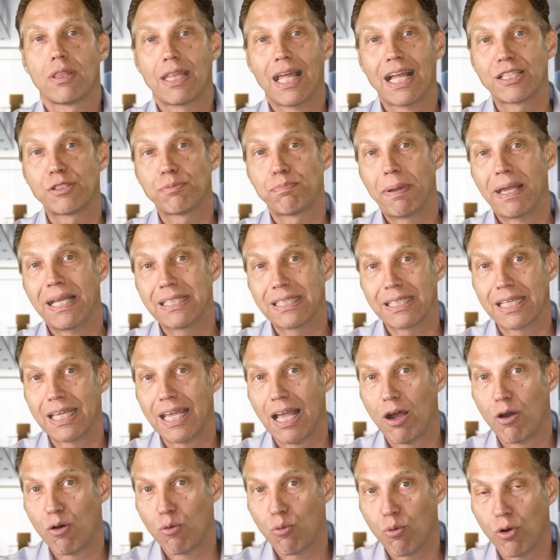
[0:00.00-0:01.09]
that's basically
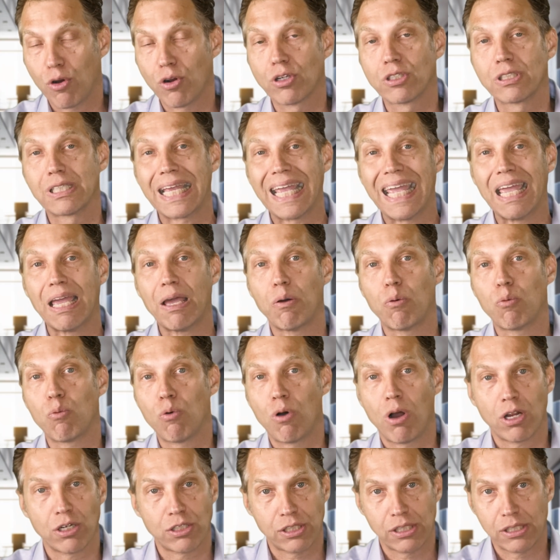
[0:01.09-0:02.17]
how it works. It
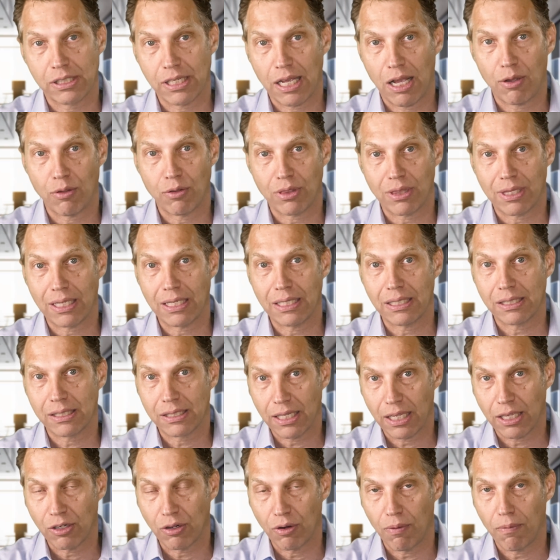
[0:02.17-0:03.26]
washes out the
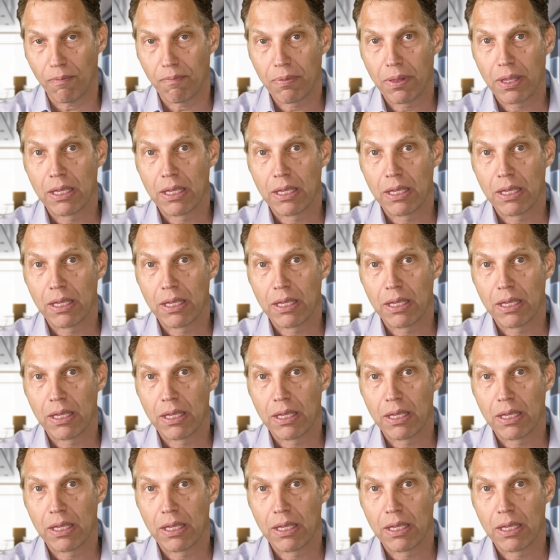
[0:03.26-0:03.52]
signal.